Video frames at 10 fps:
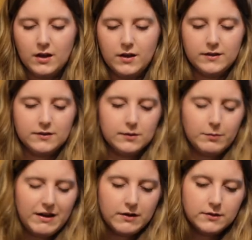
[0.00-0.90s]
This is a
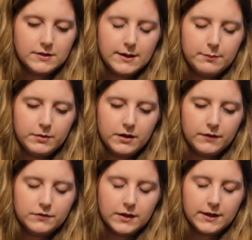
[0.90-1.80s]
bad idea, but
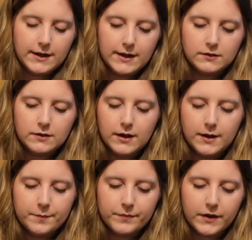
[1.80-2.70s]
I've done it now.
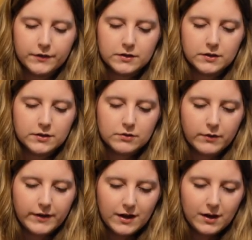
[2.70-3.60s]
I've started
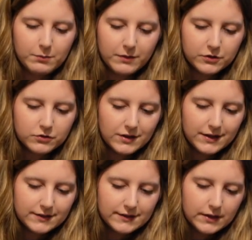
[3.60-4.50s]
growing up my
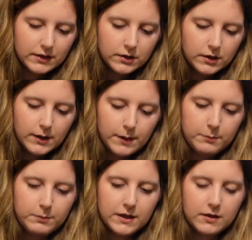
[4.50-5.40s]
strelitzia
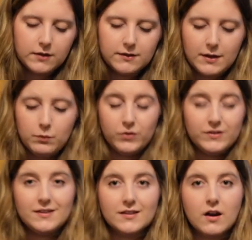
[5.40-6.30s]
because it
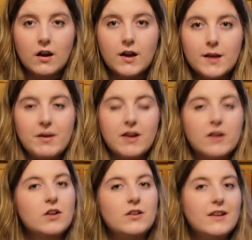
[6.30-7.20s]
wanted to climb and I
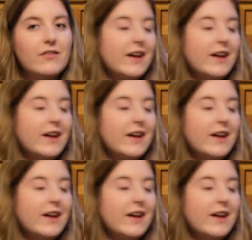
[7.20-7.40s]
couldn't give it